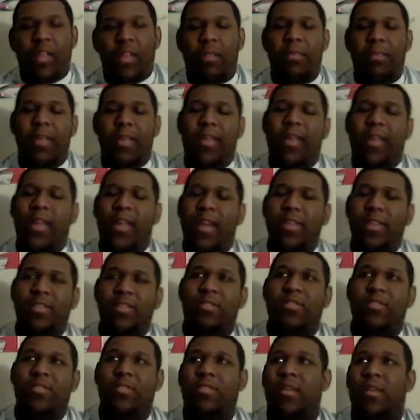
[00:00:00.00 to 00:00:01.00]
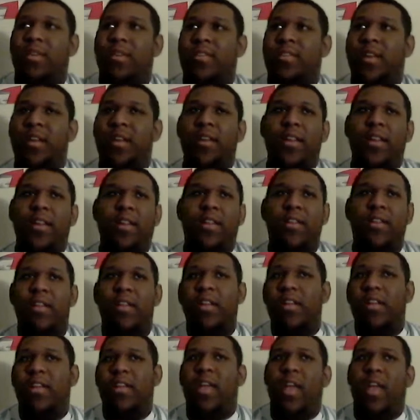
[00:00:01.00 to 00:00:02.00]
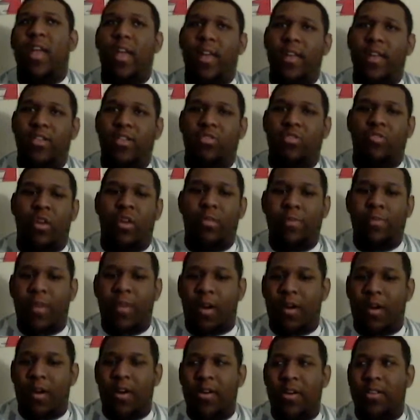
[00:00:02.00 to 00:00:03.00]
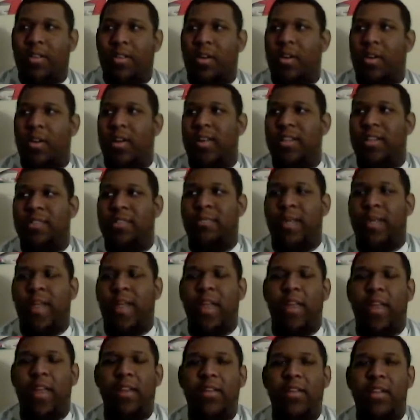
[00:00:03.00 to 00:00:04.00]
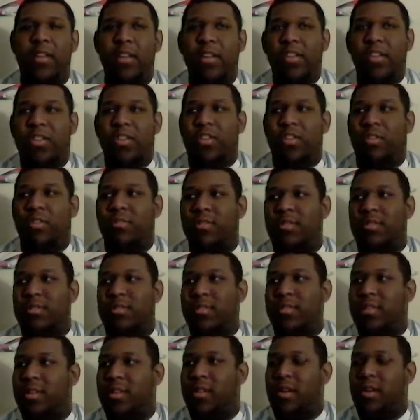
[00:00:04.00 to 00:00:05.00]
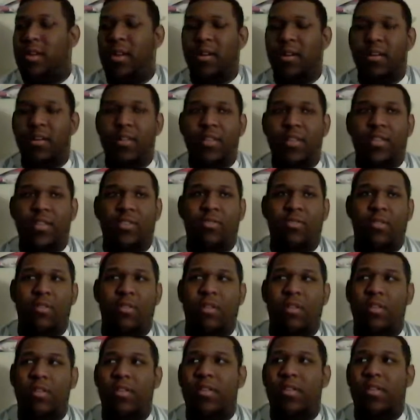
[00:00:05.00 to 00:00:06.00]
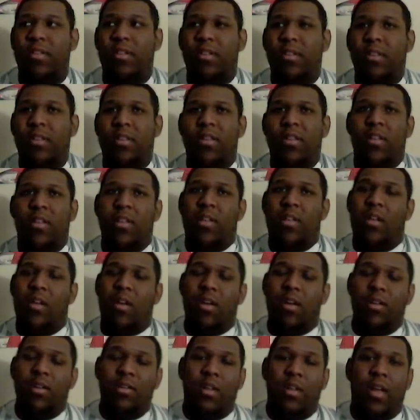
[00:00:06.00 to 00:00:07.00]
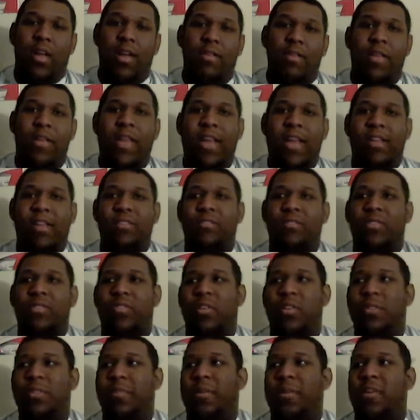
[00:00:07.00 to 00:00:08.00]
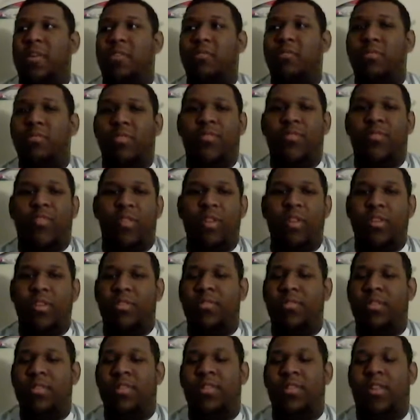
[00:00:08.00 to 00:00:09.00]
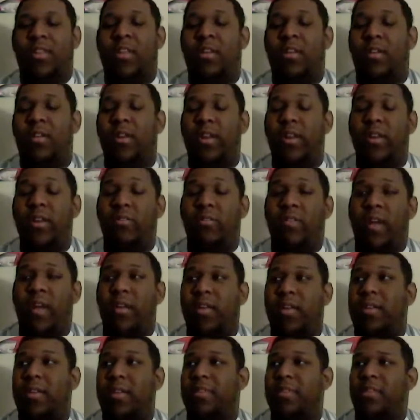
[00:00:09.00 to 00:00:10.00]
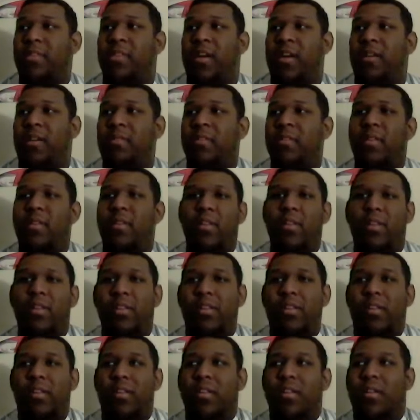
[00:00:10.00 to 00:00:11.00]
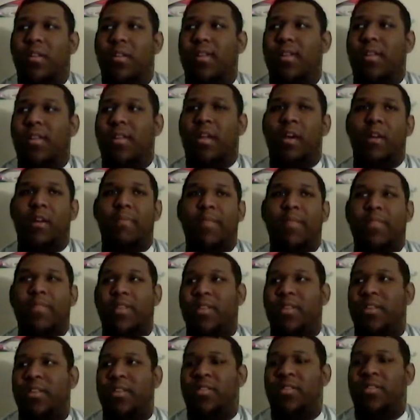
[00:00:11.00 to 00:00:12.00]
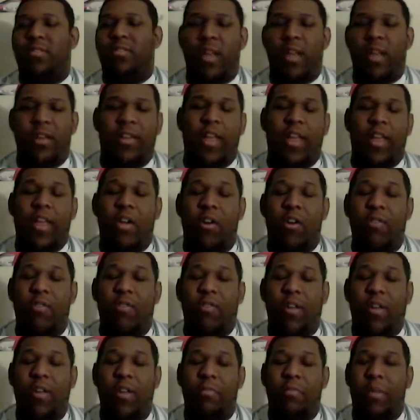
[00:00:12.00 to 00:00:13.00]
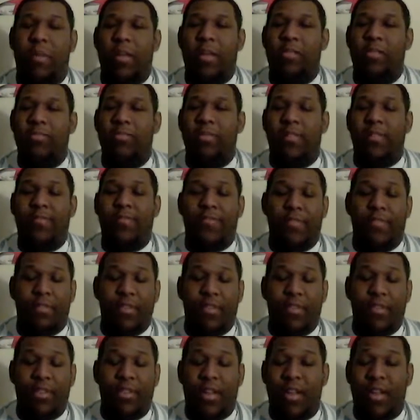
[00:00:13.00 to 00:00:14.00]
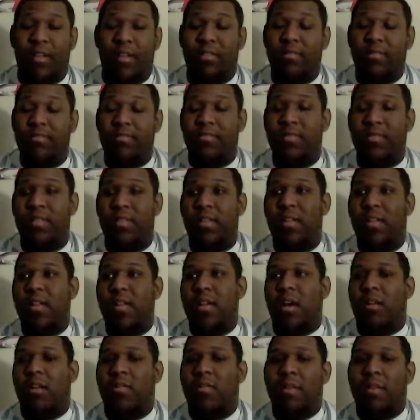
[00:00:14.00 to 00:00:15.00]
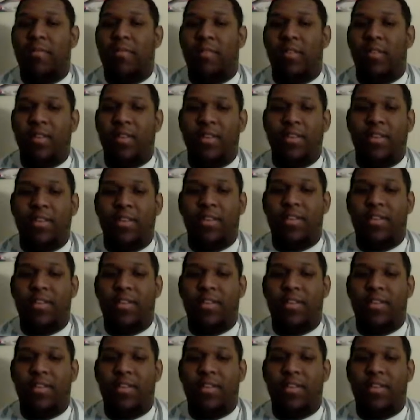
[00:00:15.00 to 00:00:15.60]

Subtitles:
he has no choice. Now that his trump card is gone, his main soldier is gone, his strong... Now he has no choice but to use force, using security to rally up the top, the comments, and take over by using force now. However, this